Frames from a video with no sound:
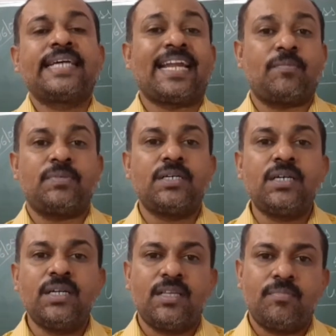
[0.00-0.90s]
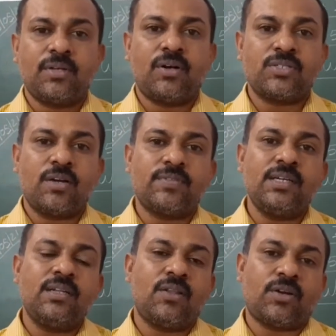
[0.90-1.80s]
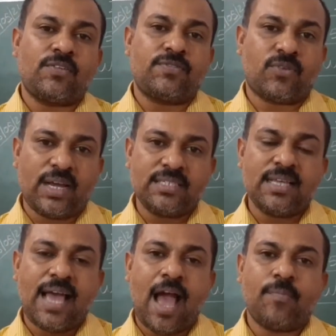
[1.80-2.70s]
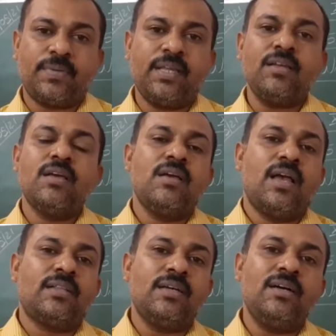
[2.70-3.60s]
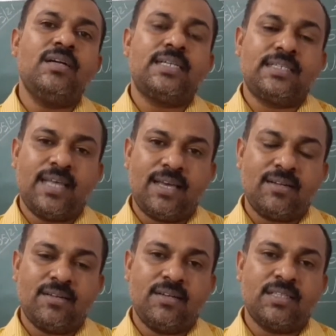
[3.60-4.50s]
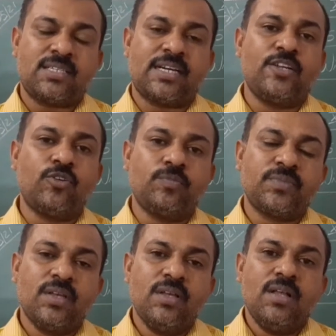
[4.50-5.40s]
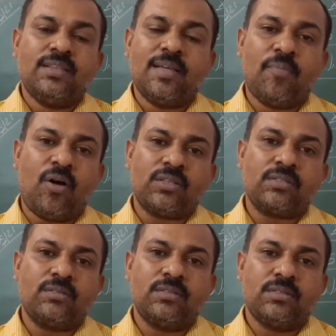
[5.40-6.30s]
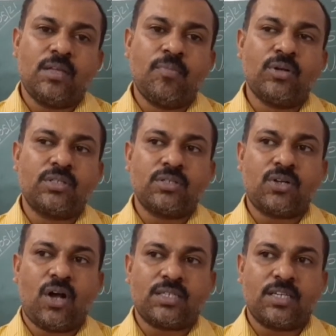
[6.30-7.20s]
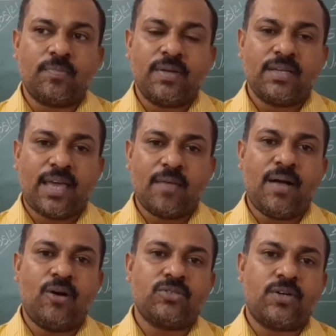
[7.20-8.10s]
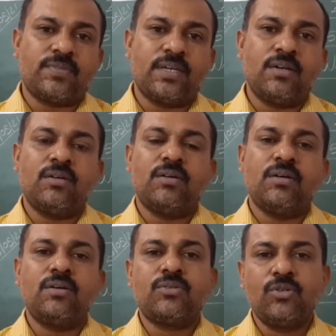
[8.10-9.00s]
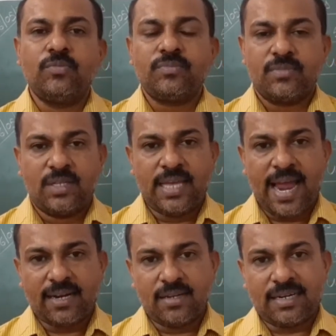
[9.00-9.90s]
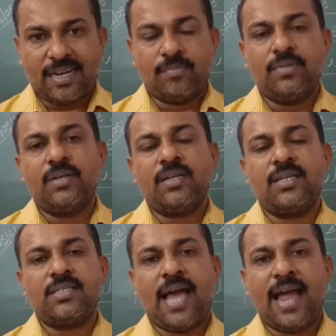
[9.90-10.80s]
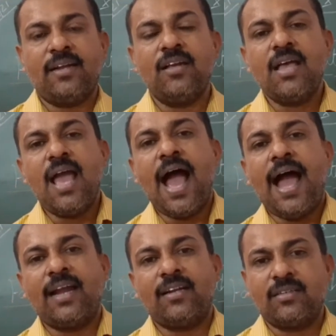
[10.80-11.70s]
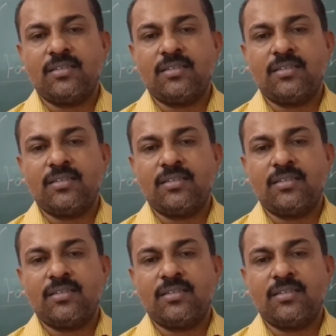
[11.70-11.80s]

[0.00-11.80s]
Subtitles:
get up early because of the lot of noise happening in the study room. They both got up, came out of the room. He had a club in his hand and